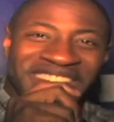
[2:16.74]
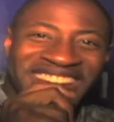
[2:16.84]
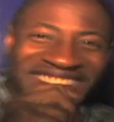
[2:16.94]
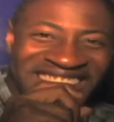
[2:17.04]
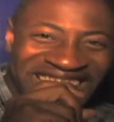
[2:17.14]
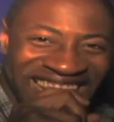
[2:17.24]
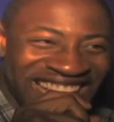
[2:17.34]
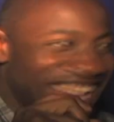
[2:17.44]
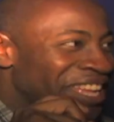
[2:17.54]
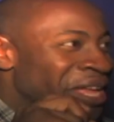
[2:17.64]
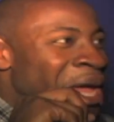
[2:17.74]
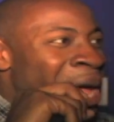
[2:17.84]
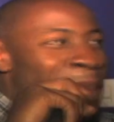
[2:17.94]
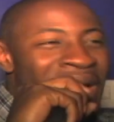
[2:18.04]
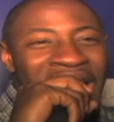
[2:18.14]

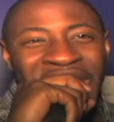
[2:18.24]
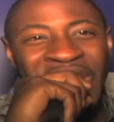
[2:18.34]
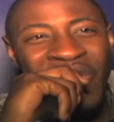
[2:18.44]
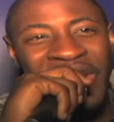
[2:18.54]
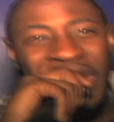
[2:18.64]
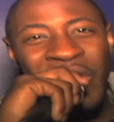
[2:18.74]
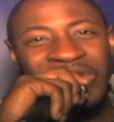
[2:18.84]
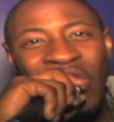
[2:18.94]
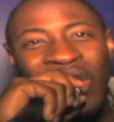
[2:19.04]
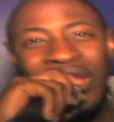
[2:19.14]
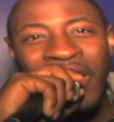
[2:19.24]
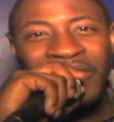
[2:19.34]
but you already know it's all love.